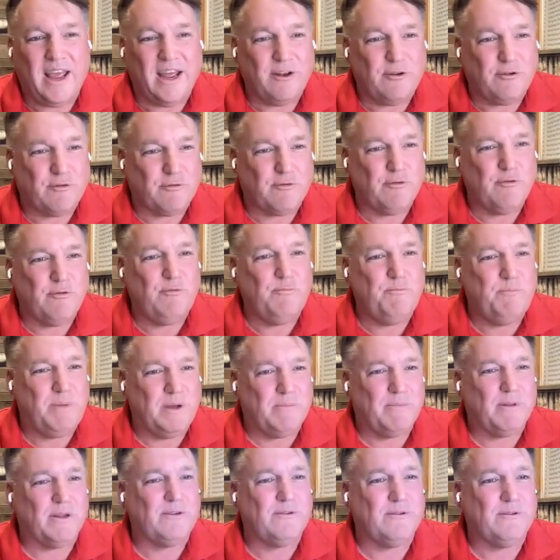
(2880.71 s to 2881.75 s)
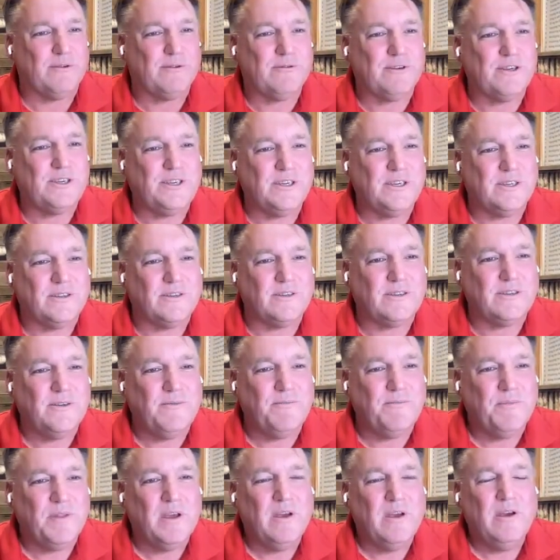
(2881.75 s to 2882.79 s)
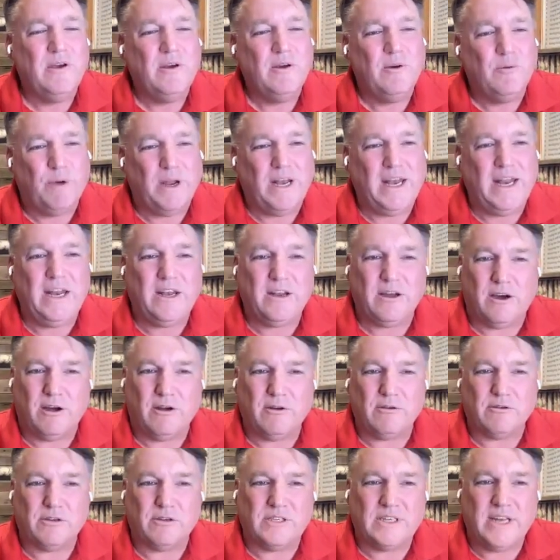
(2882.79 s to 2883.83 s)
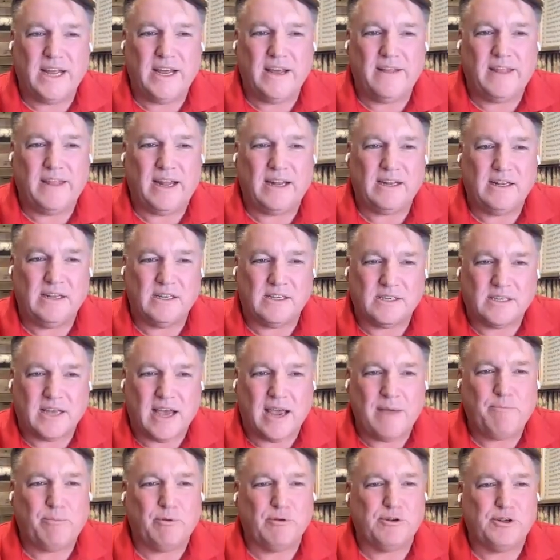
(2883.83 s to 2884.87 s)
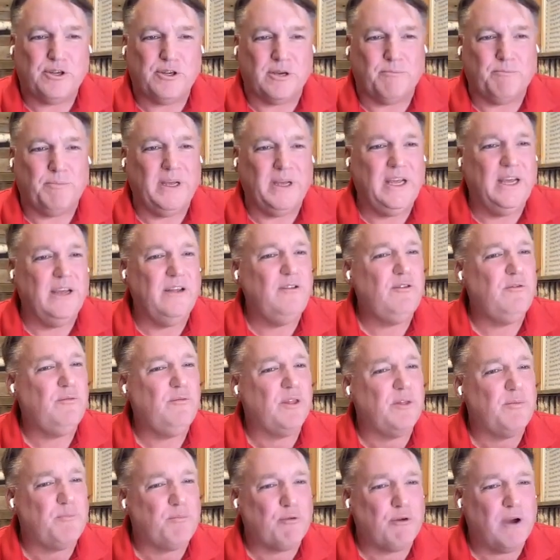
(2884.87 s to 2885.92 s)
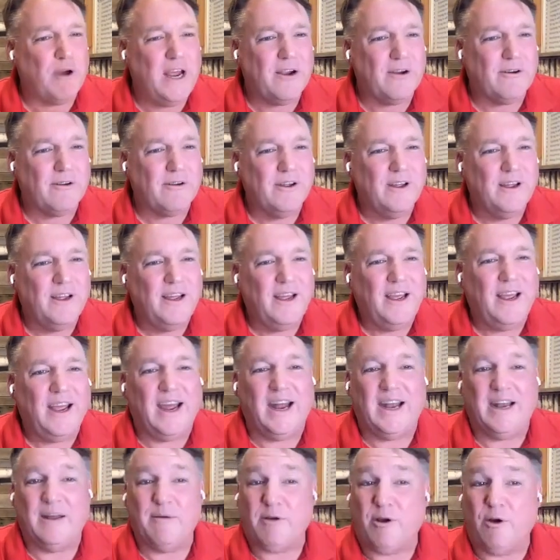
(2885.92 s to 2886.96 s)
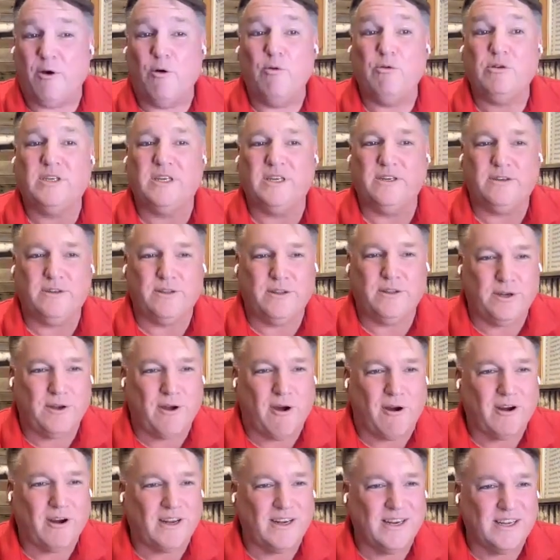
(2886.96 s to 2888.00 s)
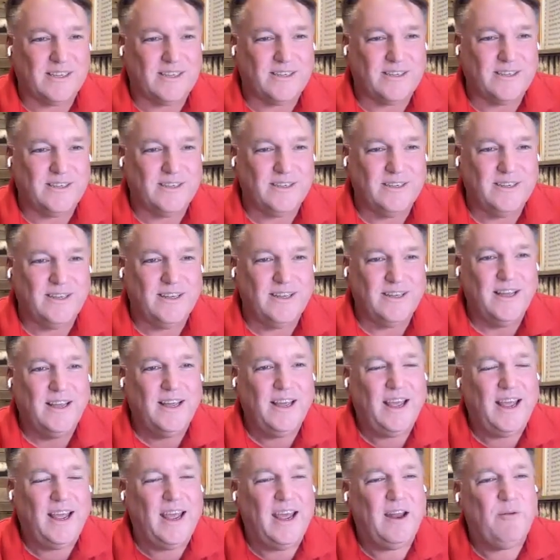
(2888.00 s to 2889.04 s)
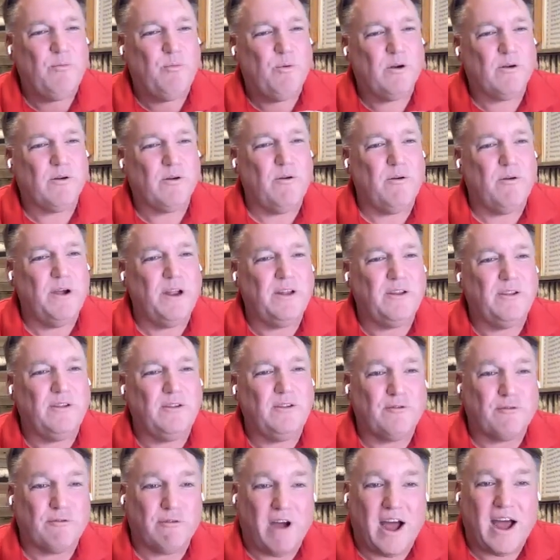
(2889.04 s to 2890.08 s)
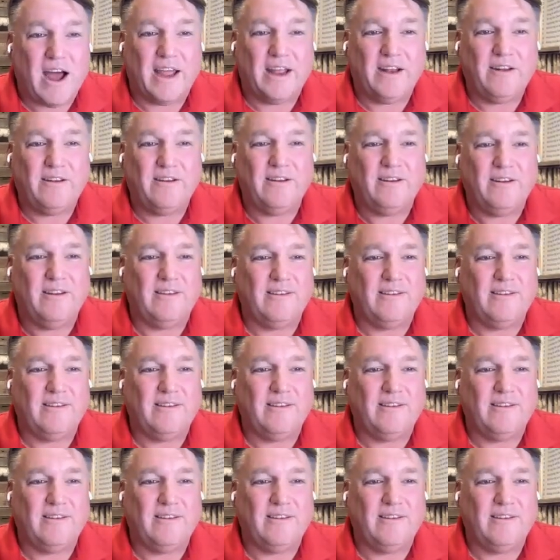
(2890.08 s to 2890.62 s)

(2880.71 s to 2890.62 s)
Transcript: and true biblical Christians we need to understand that discipleship begins with prayer and it goes into the darkness. And we're going to try to